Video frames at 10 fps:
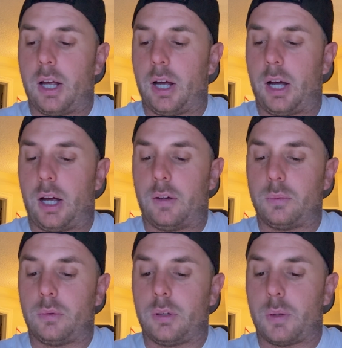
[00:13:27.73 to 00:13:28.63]

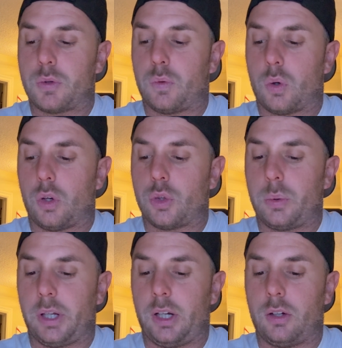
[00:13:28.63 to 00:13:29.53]
That was
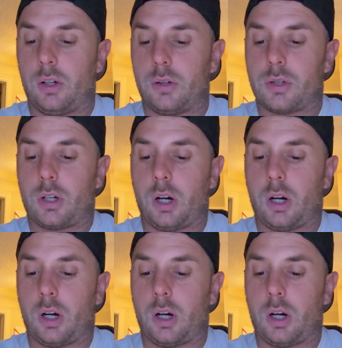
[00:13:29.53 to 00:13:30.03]
$428.